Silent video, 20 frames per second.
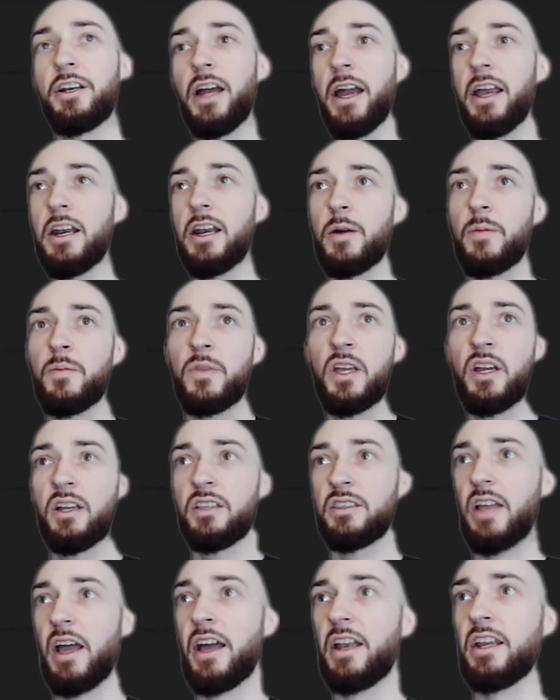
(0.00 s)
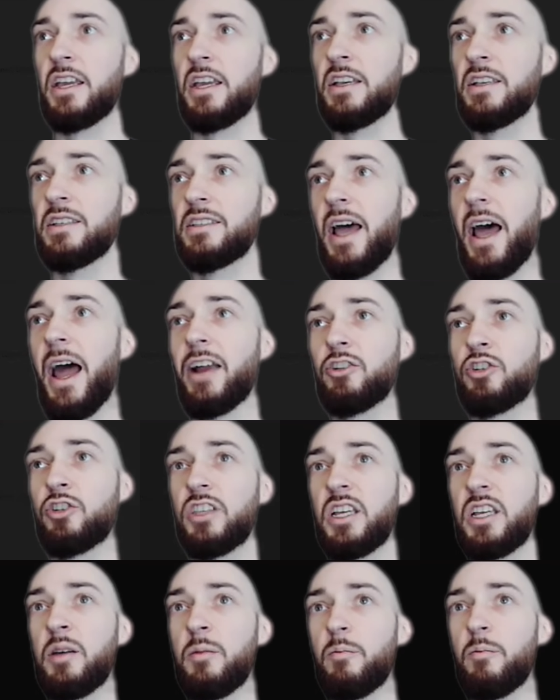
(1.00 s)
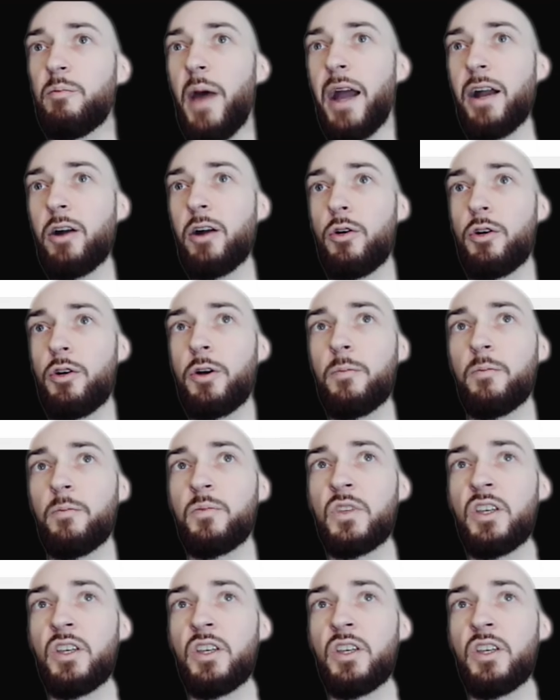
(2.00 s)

item that is actually back order.